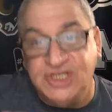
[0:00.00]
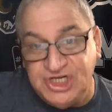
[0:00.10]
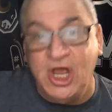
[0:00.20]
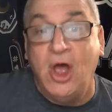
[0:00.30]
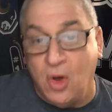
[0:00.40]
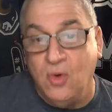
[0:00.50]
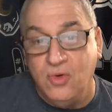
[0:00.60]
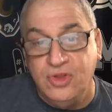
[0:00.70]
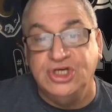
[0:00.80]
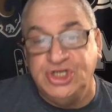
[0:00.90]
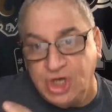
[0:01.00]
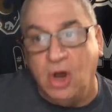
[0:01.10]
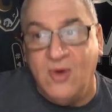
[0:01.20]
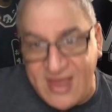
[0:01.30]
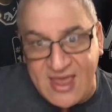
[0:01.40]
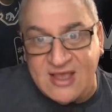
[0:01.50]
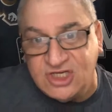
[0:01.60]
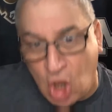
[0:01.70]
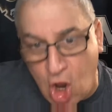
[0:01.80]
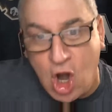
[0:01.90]
show. The show
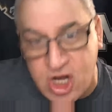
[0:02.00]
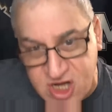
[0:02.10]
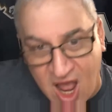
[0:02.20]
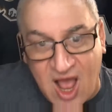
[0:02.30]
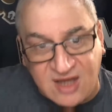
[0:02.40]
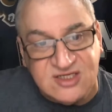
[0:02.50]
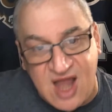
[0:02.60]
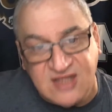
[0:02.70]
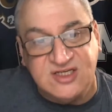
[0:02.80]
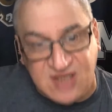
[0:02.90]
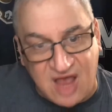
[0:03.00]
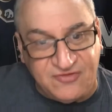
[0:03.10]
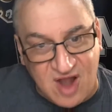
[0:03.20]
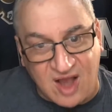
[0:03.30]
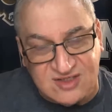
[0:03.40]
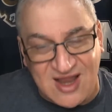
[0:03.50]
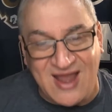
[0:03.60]
is Hard Knocks, not Soft Knocks.